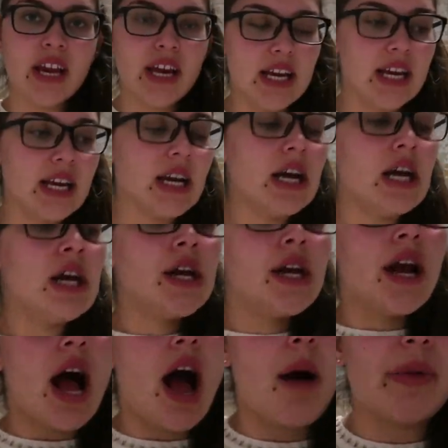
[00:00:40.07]
that I eat.
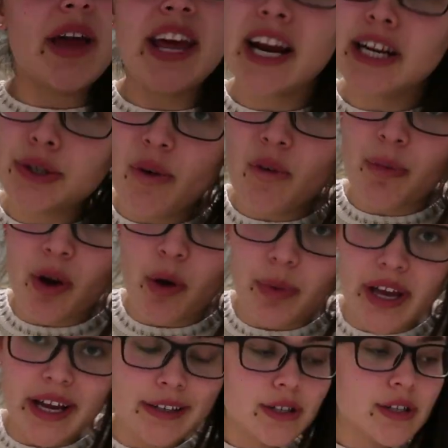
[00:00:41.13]
Um, and I do have a meal
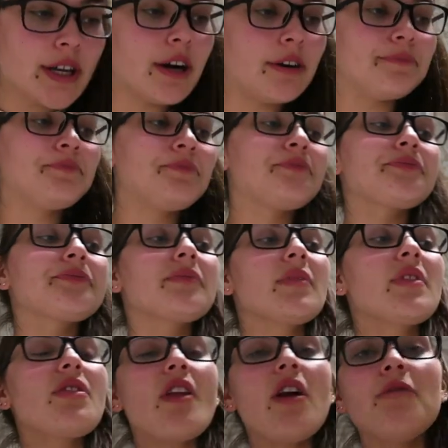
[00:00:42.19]
plan. So
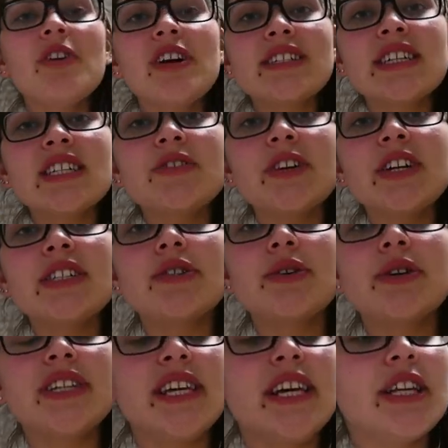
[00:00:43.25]
first things first,
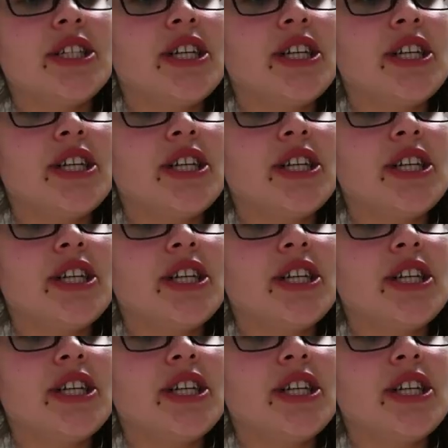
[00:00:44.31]
tortilla